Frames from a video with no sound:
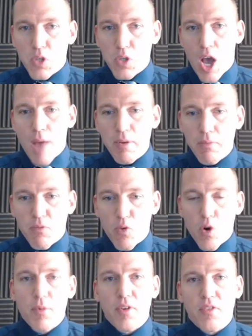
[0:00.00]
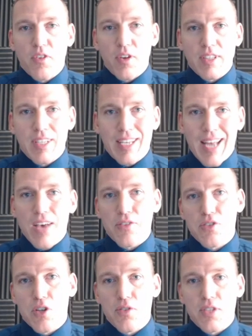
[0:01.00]
common form of denial of
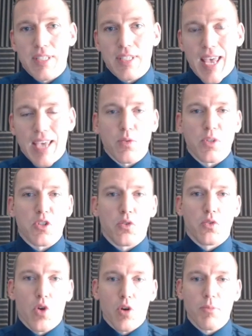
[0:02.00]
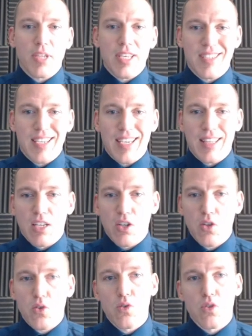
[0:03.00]
service attacks, which you'll normally see in the
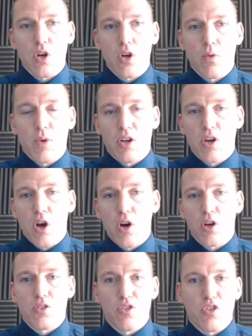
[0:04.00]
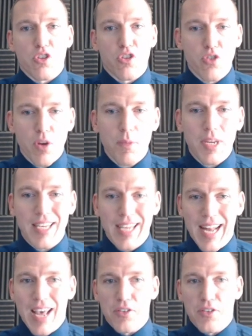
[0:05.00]
news, are what are called distributed denial